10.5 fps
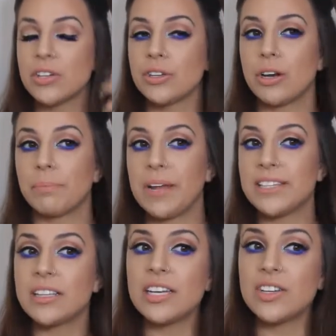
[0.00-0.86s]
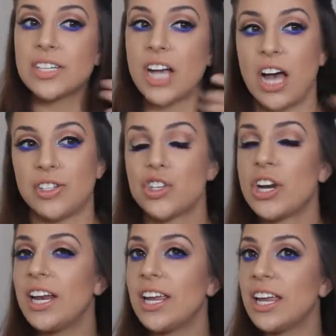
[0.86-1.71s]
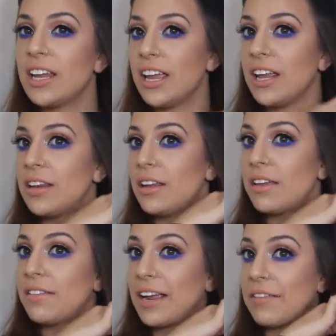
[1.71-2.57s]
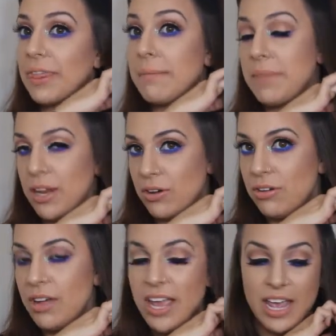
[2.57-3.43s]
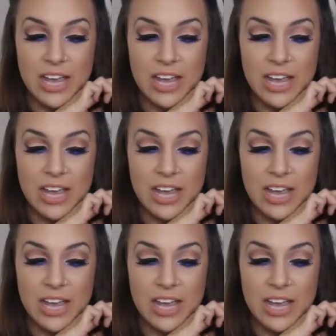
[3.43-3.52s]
So you're basically just concentrating it in like the middle